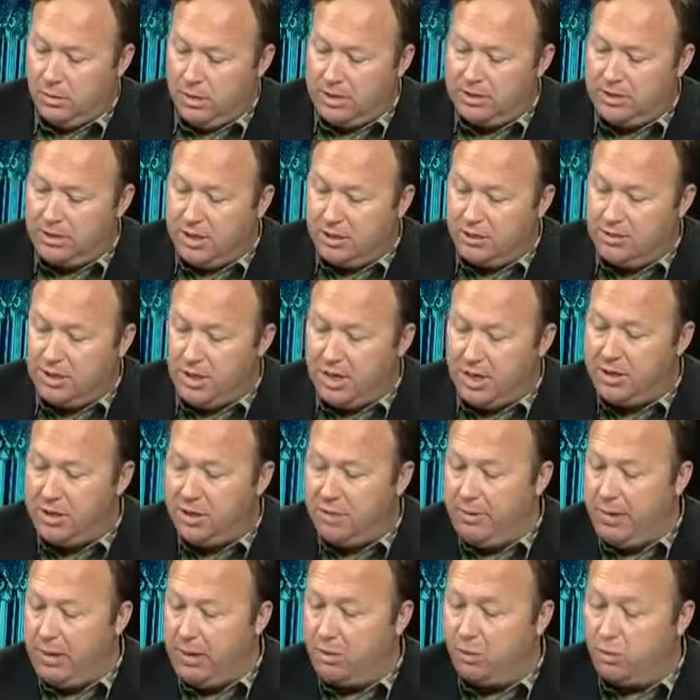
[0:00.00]
Let's
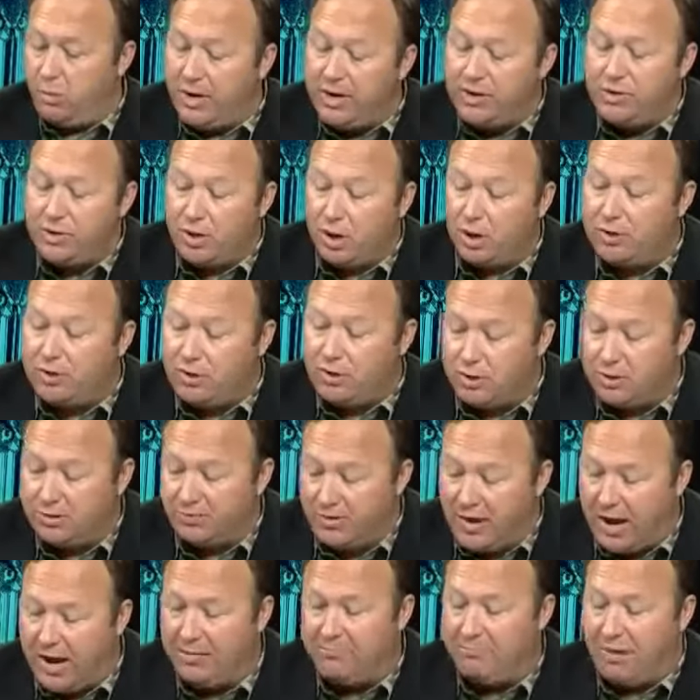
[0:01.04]
continue here. Researchers
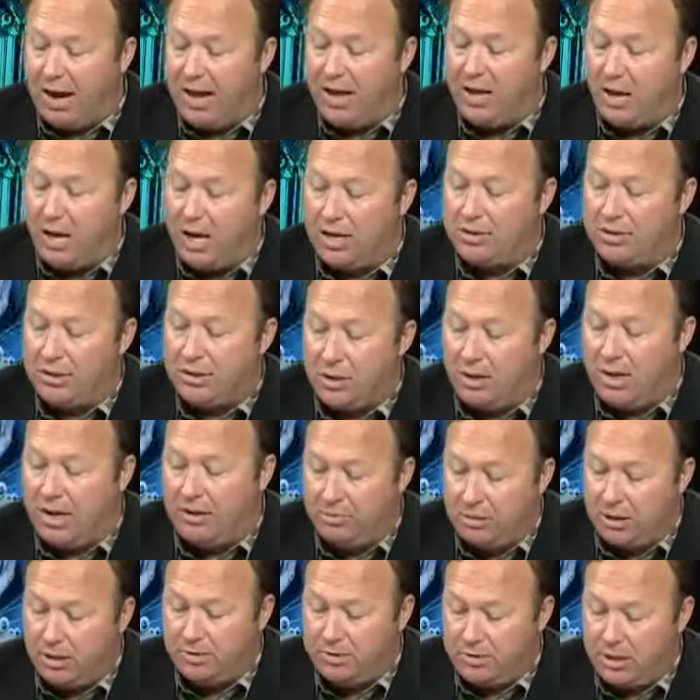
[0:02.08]
find biological
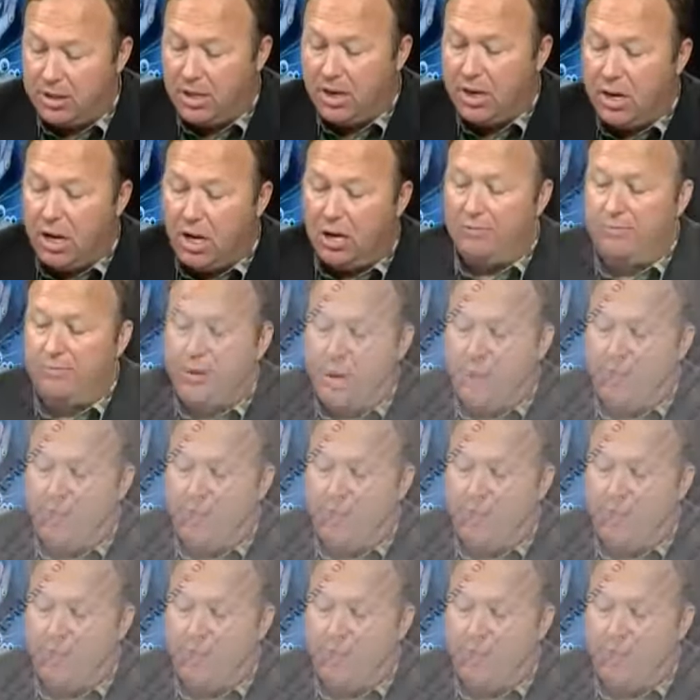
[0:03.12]
evidence of